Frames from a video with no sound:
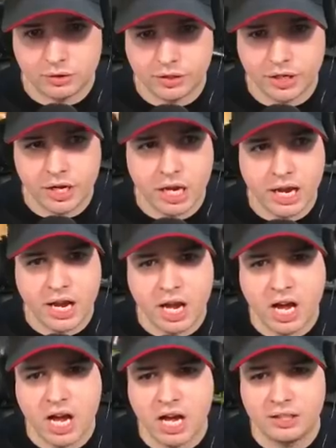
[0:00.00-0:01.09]
Okay.
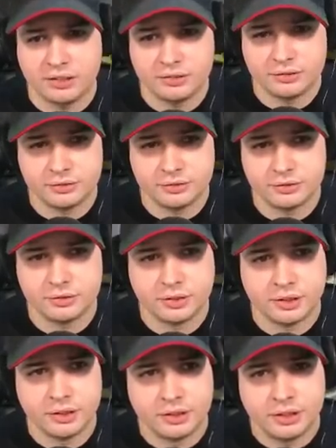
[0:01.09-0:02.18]
Ah!
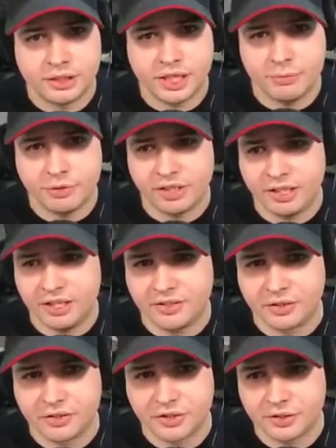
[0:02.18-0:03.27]
Again with the
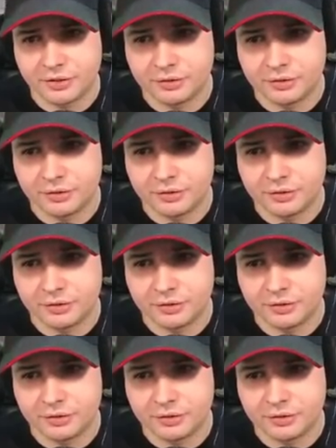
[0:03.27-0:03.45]
lasers.